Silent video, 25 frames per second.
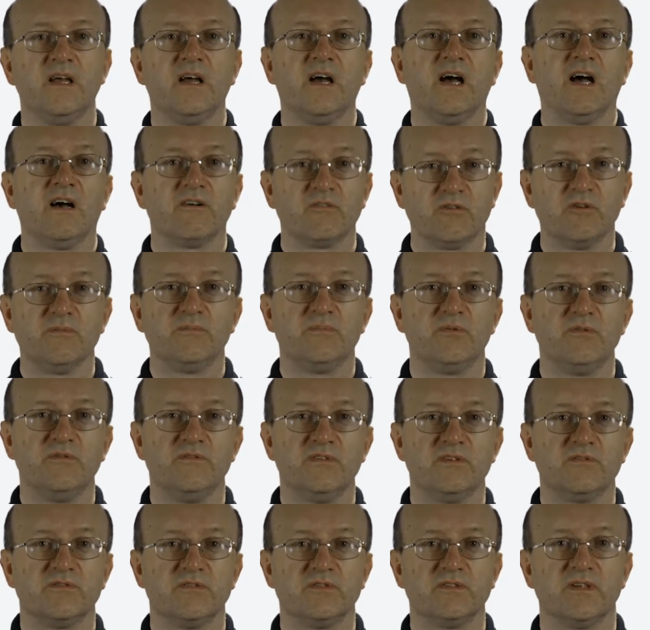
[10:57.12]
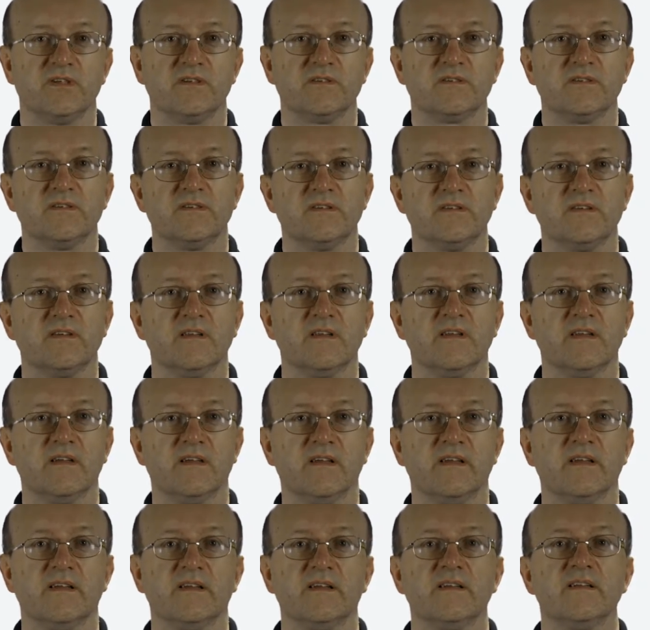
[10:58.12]
I'm going to prove this result
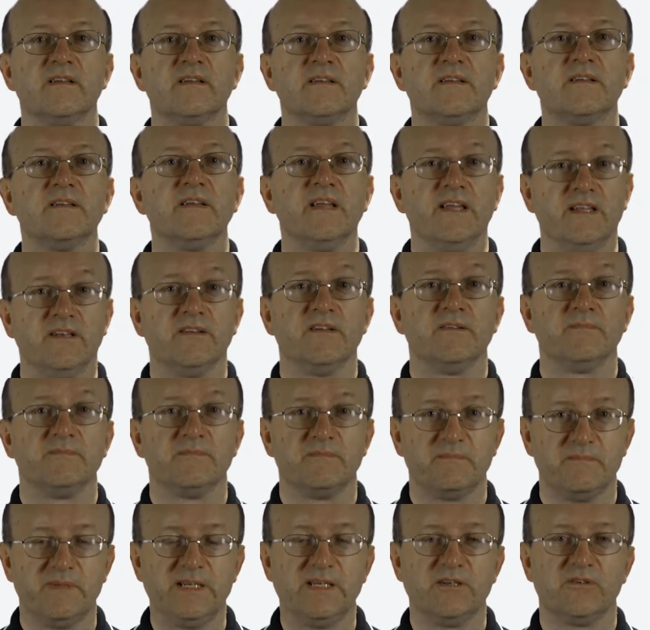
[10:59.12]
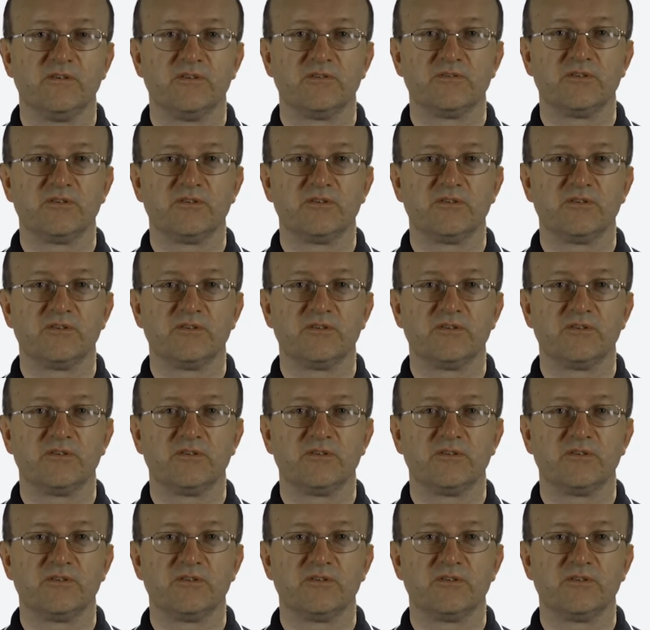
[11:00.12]
in a minute or